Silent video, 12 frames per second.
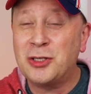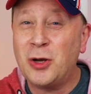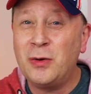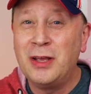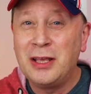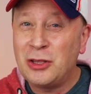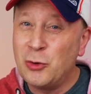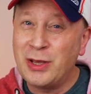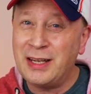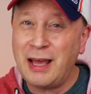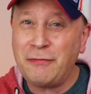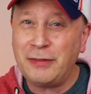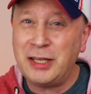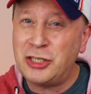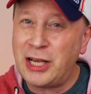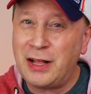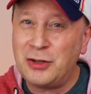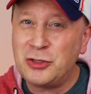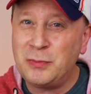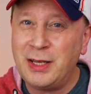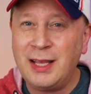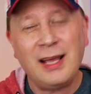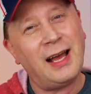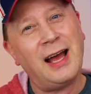So you can definitely challenge
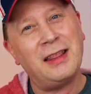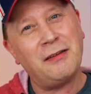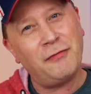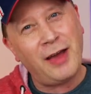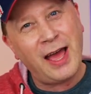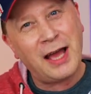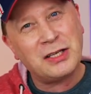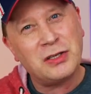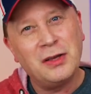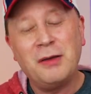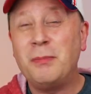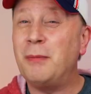me on the facts,